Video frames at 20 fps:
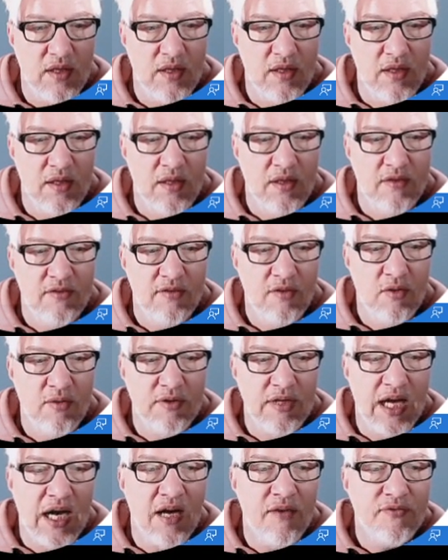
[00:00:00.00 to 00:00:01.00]
So, and
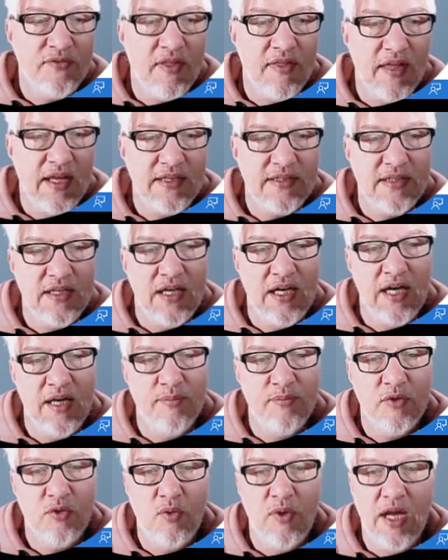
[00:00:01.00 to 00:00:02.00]
after that, I'm
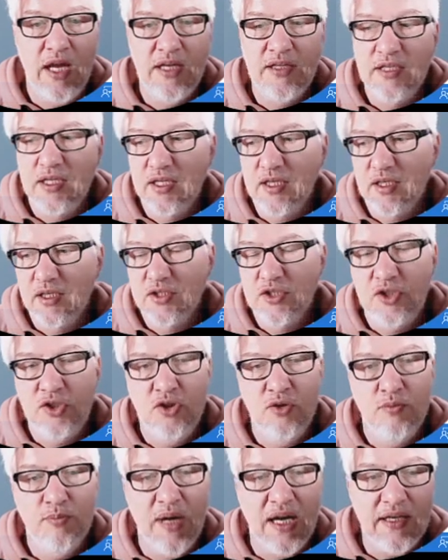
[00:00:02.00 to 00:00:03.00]
creating two
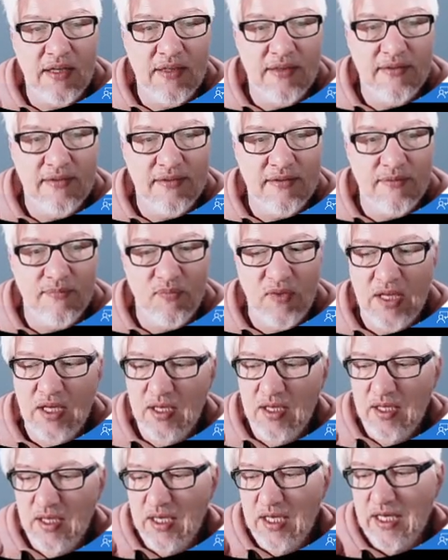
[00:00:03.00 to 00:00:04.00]
buckets,
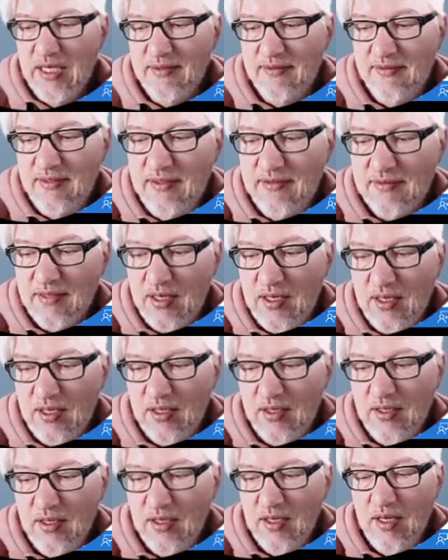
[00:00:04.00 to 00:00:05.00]
and these are
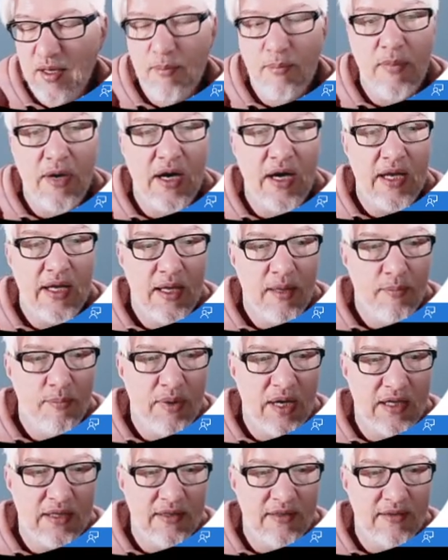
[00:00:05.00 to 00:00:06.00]
my buckets